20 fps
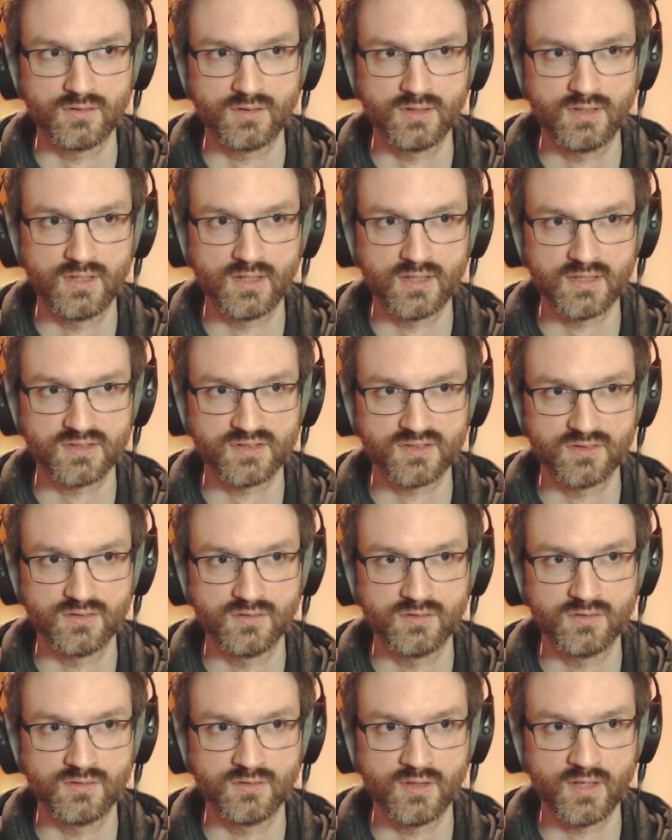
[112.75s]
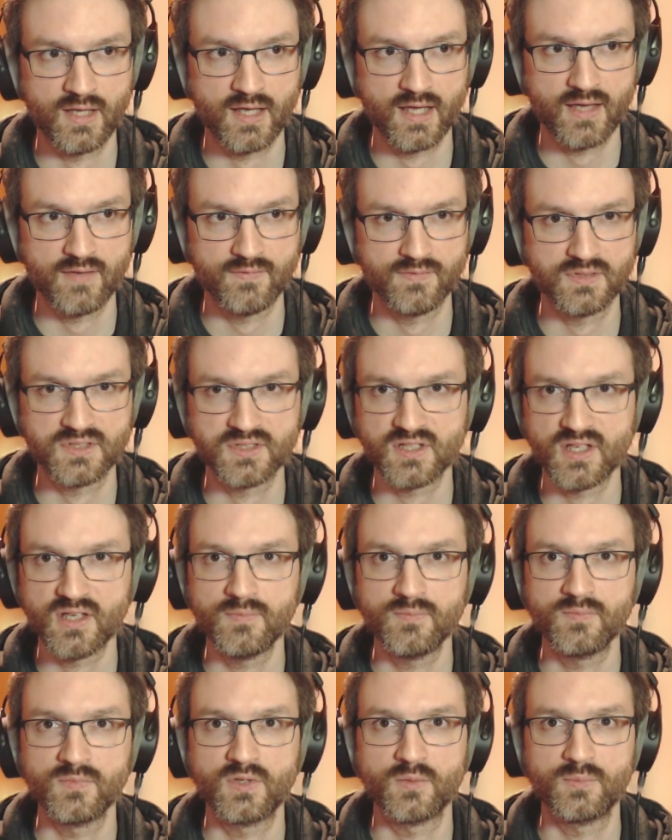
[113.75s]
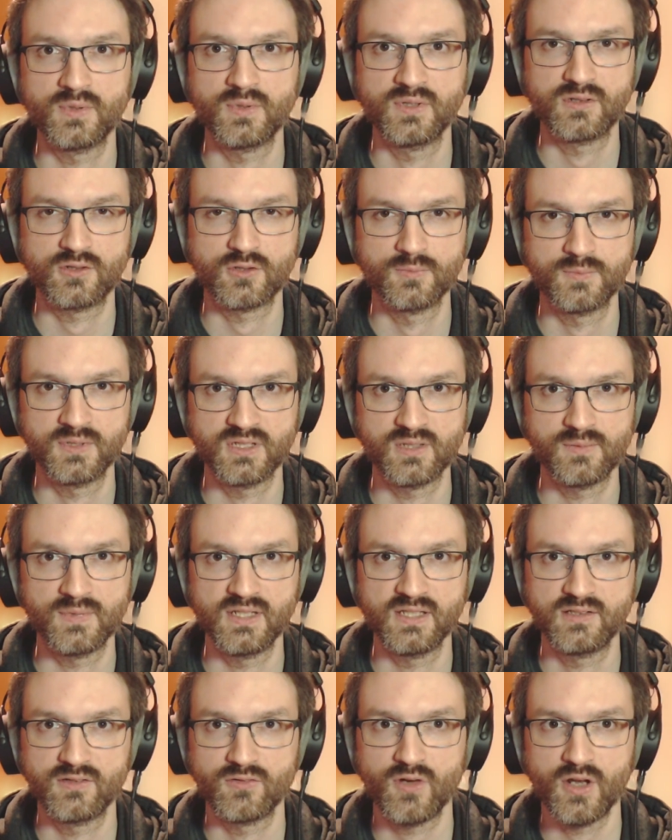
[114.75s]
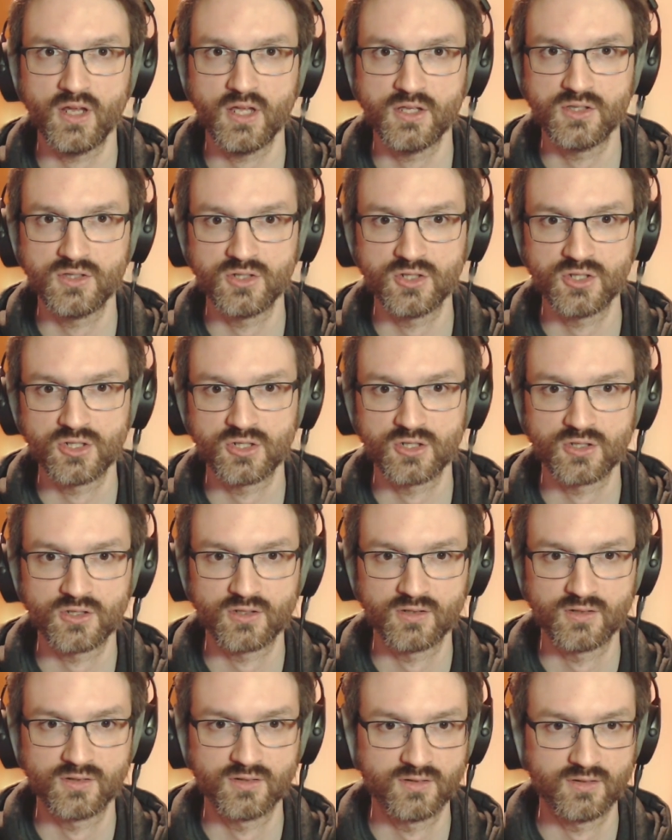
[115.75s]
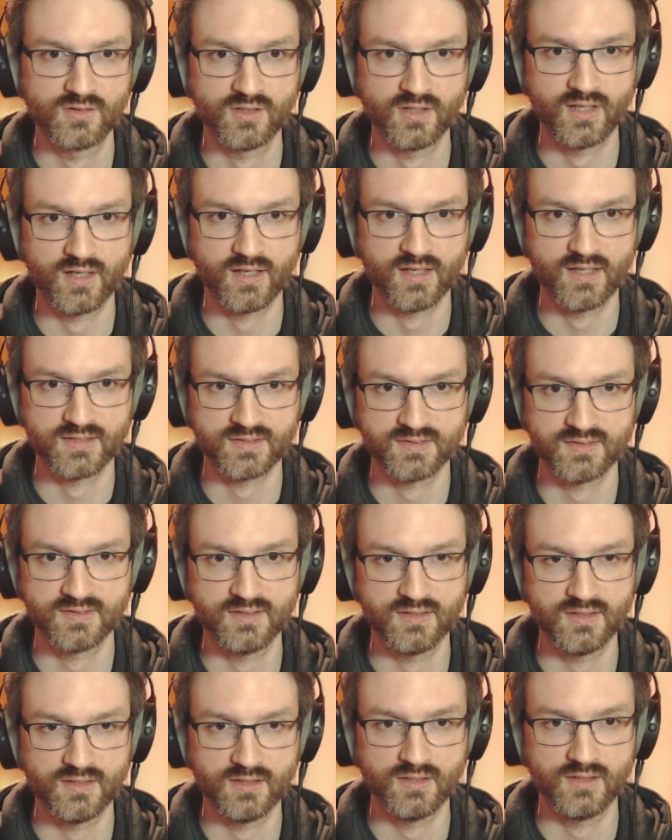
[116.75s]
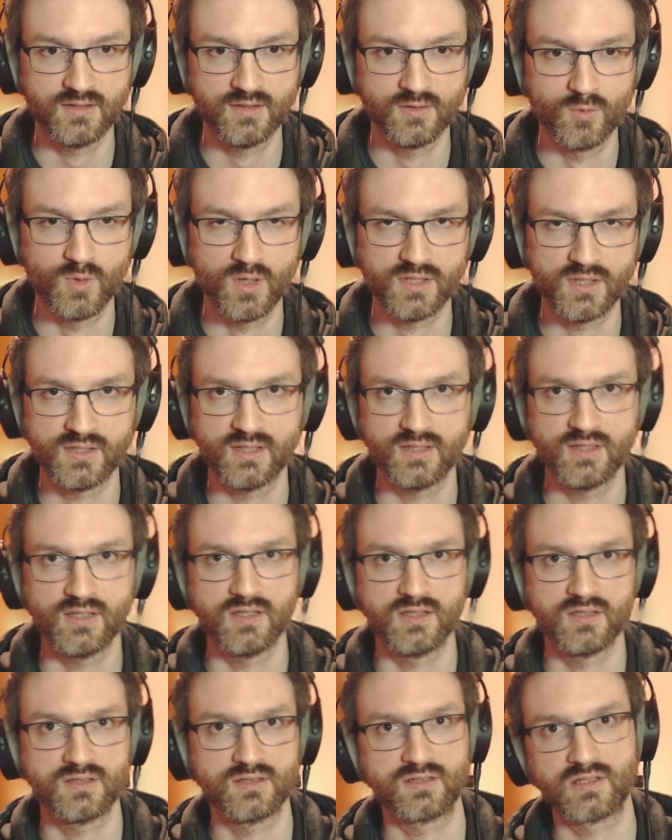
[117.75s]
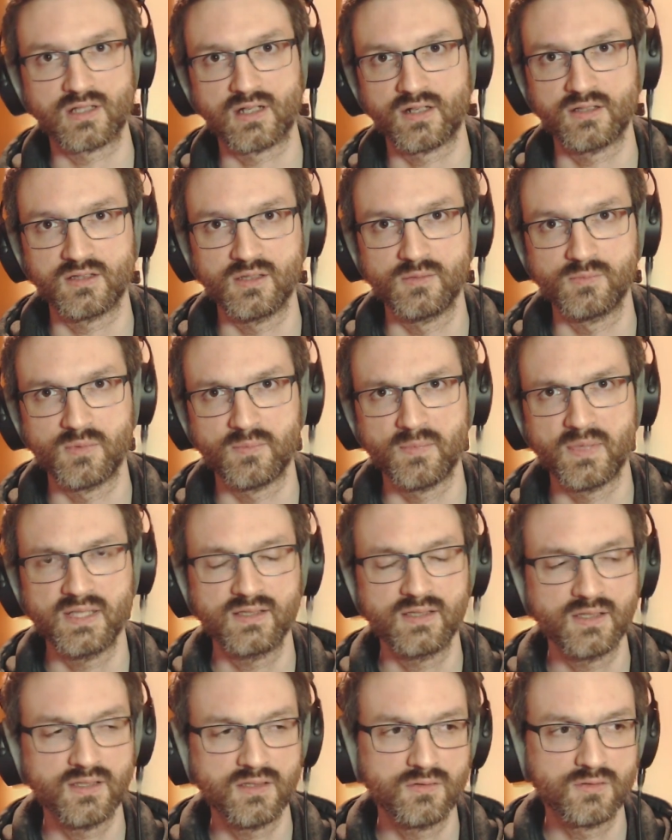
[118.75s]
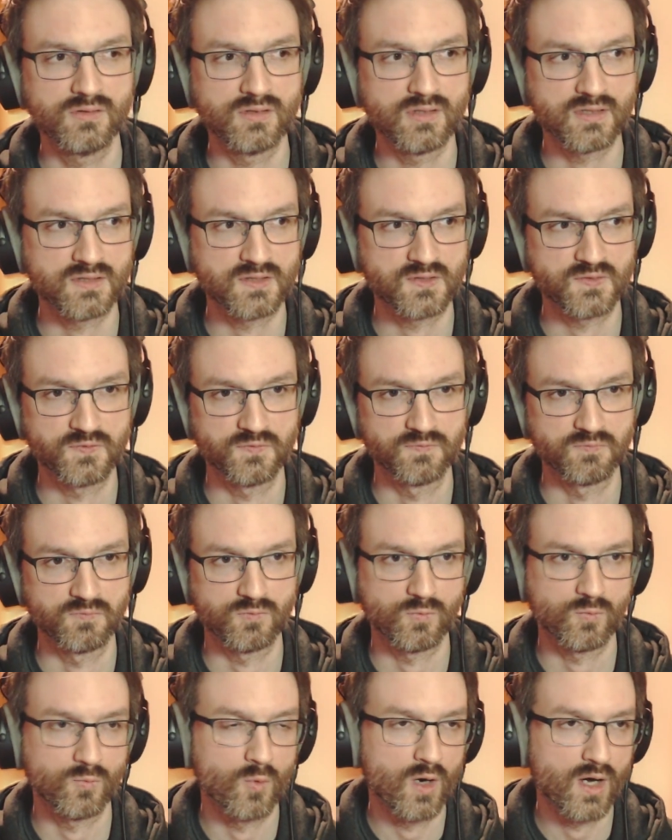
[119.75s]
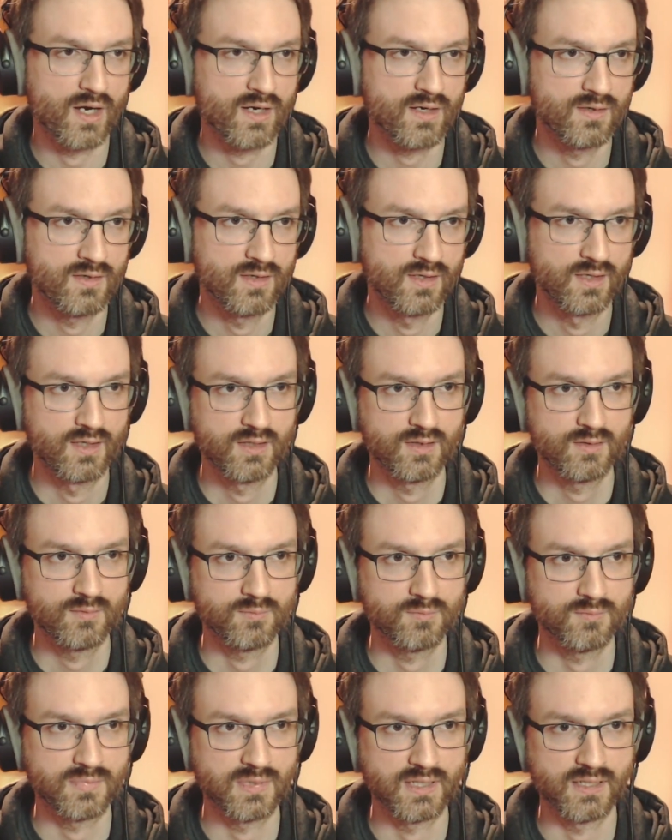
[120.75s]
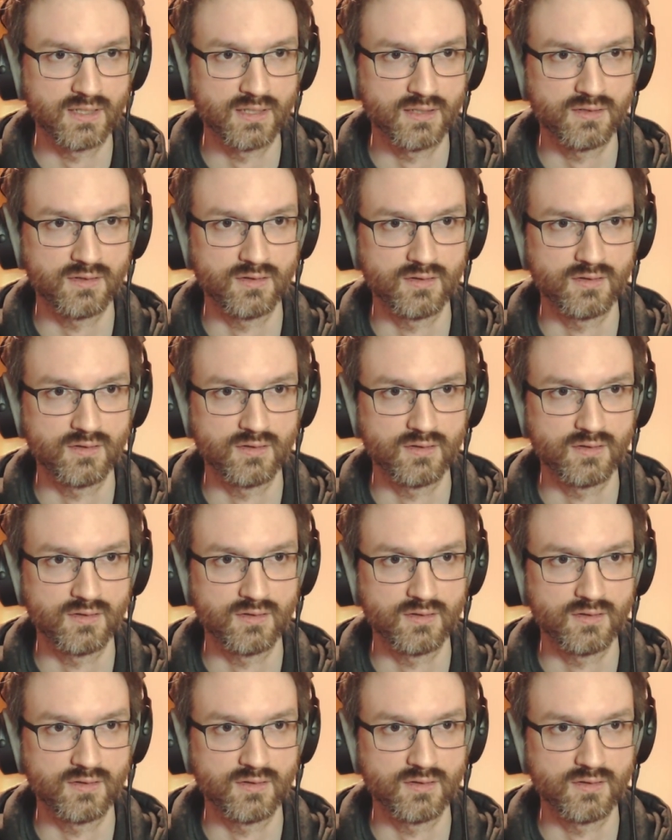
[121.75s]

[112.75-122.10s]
doesn't have the same compatibility range as the one that is currently implemented. That's one, but